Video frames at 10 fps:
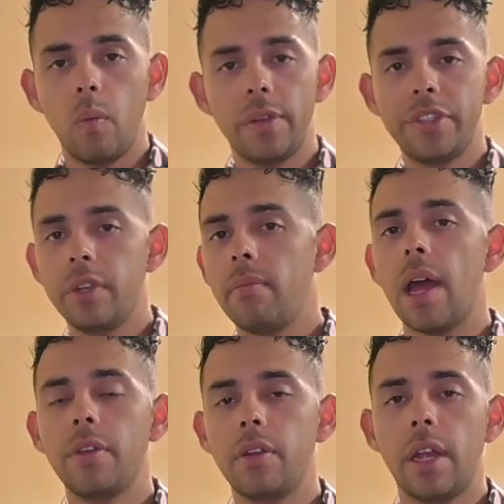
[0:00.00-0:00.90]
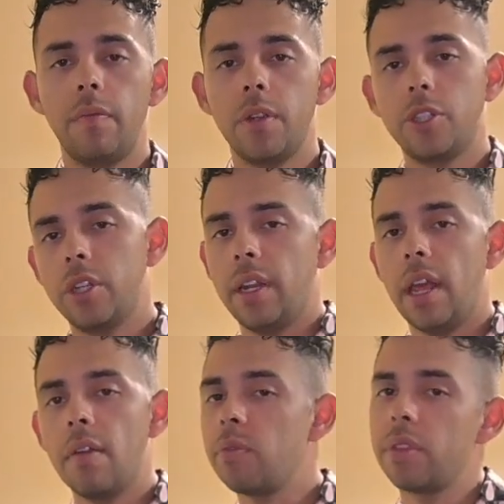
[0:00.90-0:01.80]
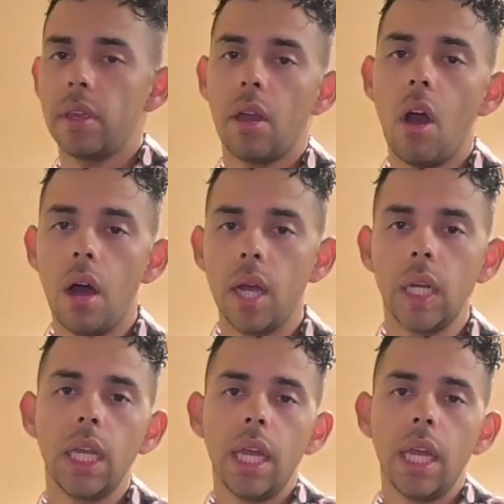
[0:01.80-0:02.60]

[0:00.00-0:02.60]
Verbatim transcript: Once you mount your night vision and everything on,